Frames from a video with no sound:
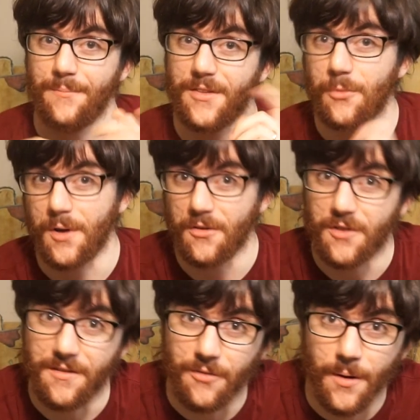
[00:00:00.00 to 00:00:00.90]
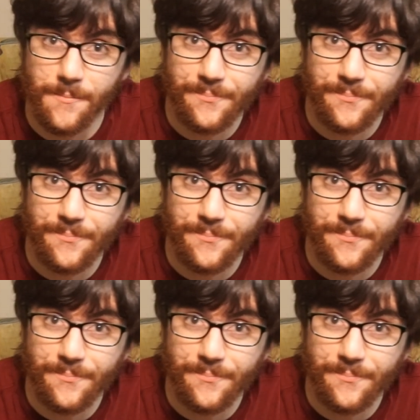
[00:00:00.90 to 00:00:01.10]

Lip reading: That's what I'm looking for.